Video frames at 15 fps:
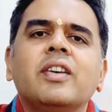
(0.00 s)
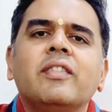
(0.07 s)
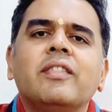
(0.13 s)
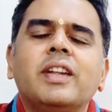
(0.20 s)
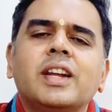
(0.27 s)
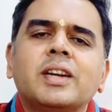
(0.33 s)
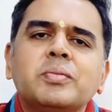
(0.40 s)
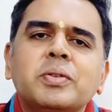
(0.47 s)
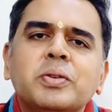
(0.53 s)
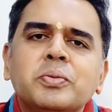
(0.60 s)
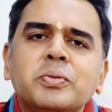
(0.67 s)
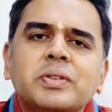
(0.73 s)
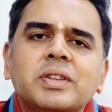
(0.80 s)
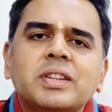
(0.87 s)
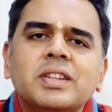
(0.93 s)
Welcome
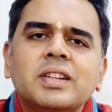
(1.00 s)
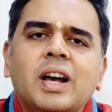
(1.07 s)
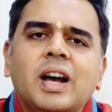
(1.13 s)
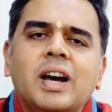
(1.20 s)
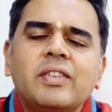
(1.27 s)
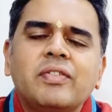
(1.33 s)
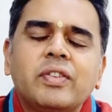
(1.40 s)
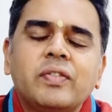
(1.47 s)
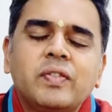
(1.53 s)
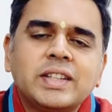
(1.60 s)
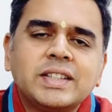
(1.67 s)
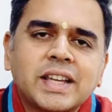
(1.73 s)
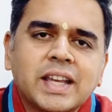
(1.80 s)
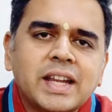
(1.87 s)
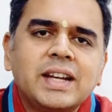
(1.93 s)
to our
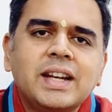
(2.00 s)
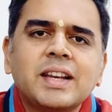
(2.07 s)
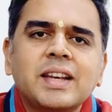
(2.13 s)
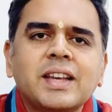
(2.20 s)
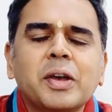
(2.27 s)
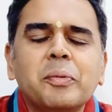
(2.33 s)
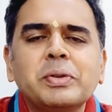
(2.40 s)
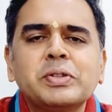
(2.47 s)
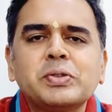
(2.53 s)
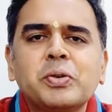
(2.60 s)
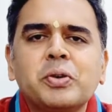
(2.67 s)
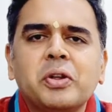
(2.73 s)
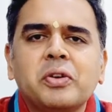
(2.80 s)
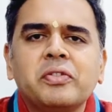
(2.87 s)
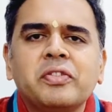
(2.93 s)
52nd
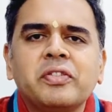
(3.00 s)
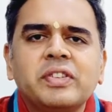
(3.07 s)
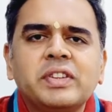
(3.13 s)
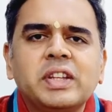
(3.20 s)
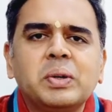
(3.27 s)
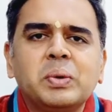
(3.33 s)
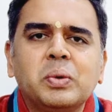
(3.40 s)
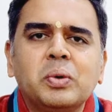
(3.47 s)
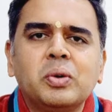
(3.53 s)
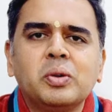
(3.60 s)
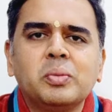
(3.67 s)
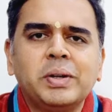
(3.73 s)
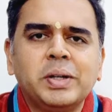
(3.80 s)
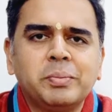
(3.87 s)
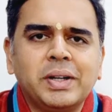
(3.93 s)
episode of
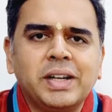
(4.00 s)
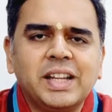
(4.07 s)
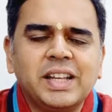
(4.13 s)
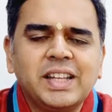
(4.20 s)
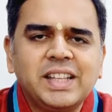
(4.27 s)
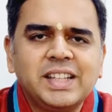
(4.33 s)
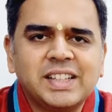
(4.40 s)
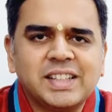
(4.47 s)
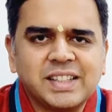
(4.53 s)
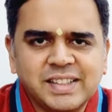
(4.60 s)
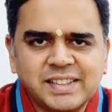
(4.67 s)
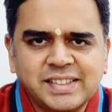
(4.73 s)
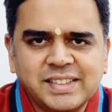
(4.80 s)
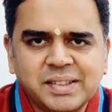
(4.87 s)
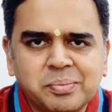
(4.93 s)
Thirukkolur Penpillai
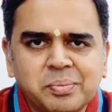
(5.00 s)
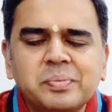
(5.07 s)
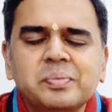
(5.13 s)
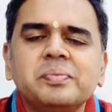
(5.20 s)
Rahasyam.